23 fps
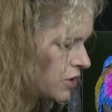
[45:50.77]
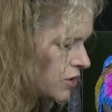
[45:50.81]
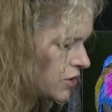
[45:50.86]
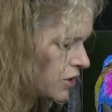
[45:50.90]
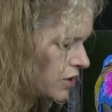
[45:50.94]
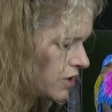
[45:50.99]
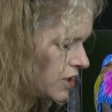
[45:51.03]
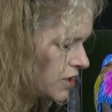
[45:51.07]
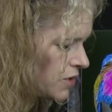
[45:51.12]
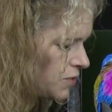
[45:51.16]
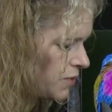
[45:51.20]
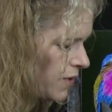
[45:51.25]

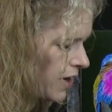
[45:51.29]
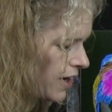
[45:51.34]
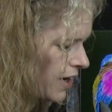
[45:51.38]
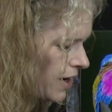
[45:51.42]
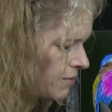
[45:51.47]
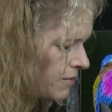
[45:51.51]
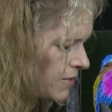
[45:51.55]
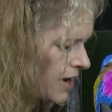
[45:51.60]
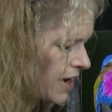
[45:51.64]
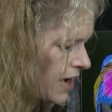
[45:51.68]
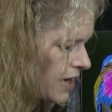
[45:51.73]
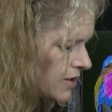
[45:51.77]
So this way
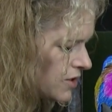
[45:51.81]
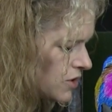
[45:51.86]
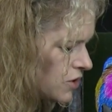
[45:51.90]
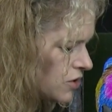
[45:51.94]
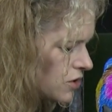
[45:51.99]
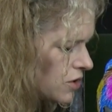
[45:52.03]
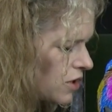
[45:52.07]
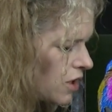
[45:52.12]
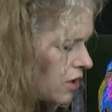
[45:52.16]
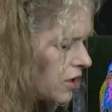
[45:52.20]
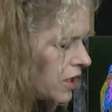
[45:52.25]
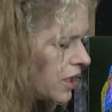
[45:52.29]
I'm not
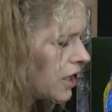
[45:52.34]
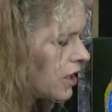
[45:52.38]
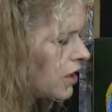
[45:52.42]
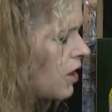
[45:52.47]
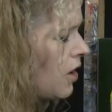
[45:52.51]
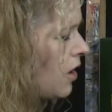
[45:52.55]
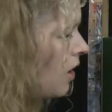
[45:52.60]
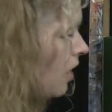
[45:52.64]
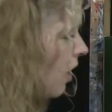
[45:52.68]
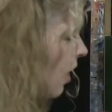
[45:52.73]
starting